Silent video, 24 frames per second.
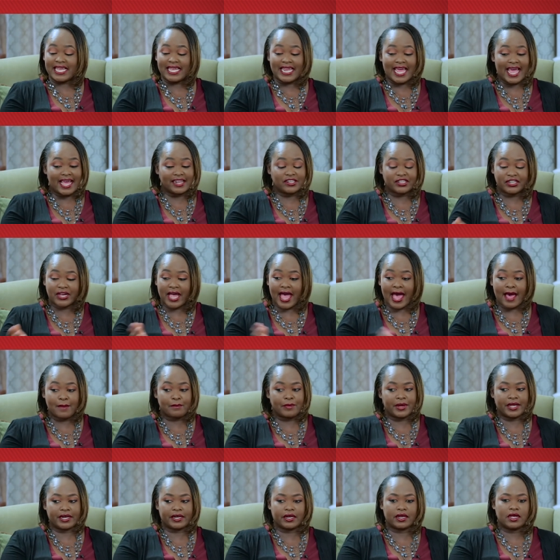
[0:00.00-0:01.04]
But it had to
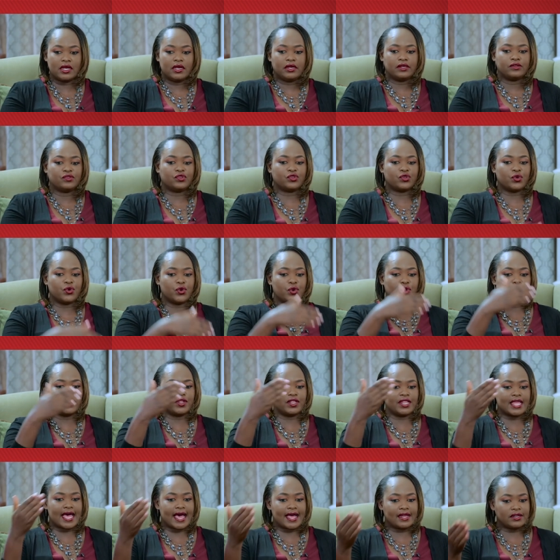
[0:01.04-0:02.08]
happen. So
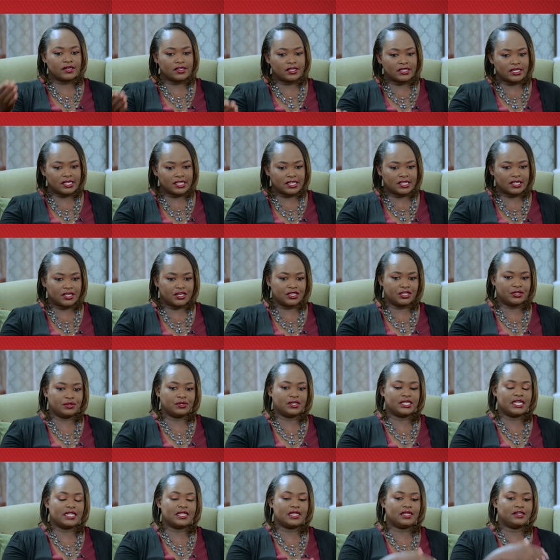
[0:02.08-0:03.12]
that
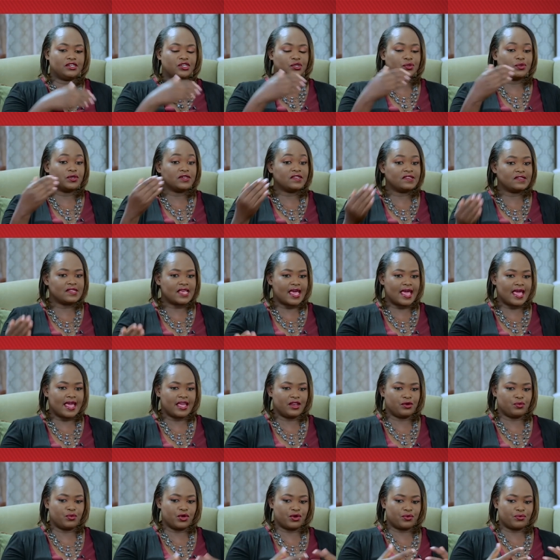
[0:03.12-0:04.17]
continued. And then towards the
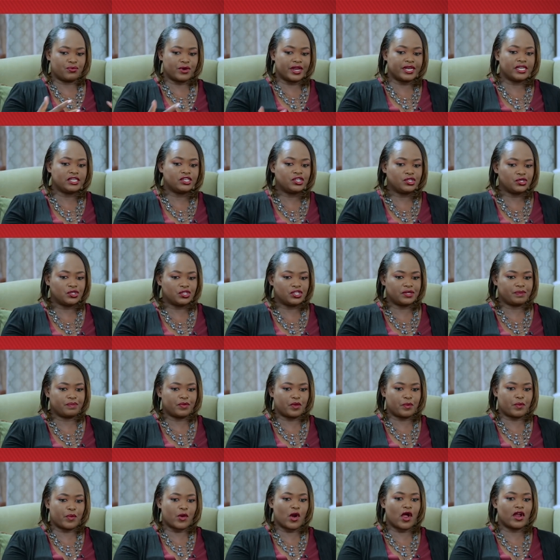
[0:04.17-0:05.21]
end, we're ready to
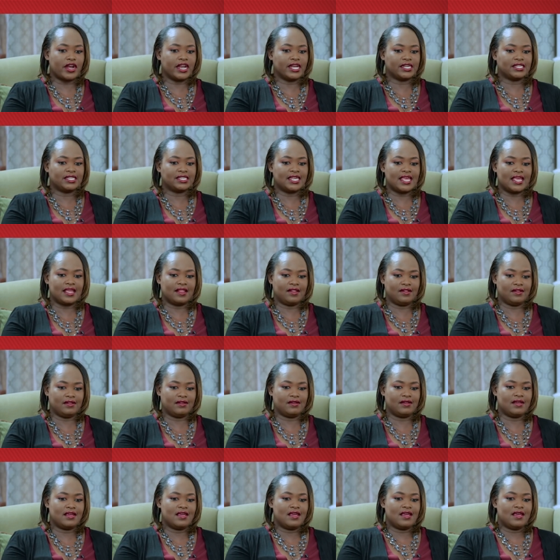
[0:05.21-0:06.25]
ship the product.
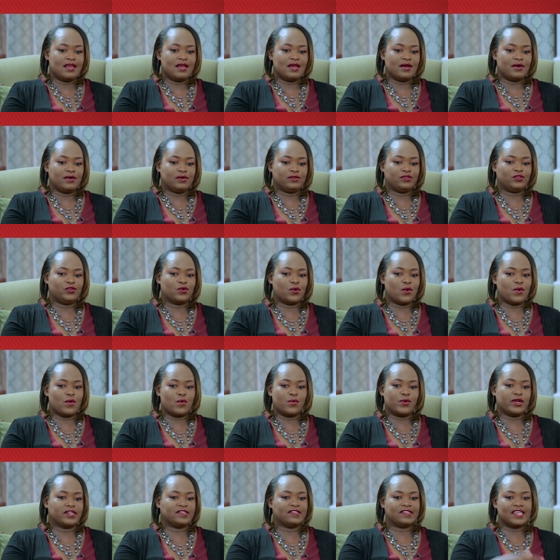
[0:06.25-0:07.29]
And
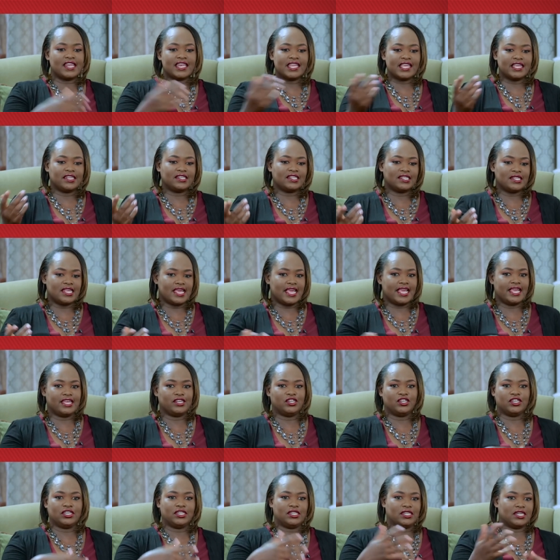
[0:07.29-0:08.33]
so we're sending it to the
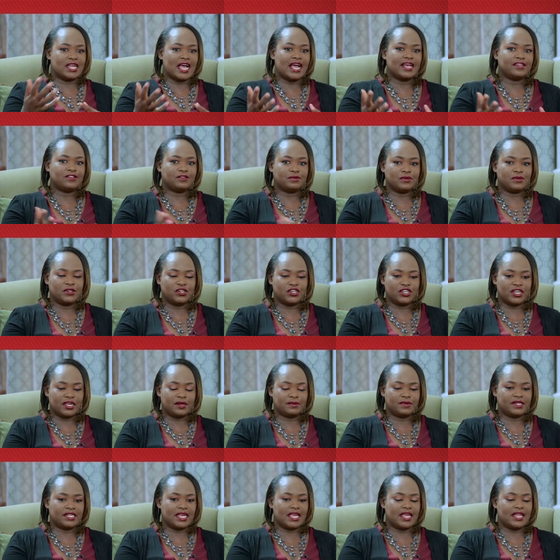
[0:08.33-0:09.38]
agent. It has to be
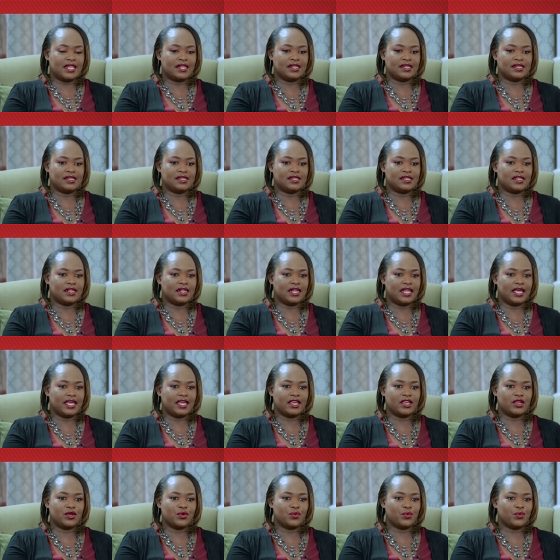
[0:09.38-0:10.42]
shipped. And they're
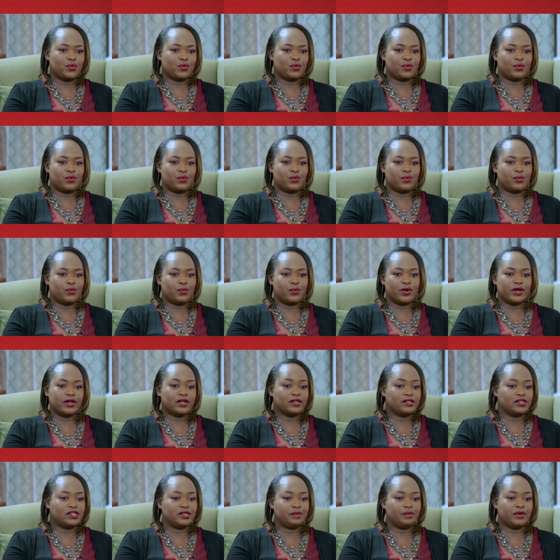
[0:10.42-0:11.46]
like, we're
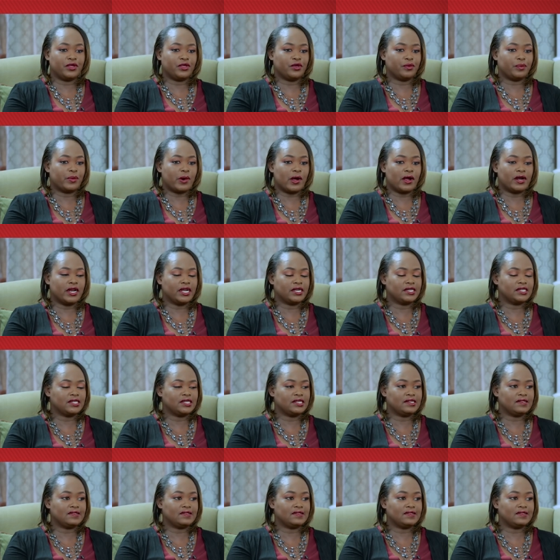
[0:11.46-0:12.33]
not shipping your product.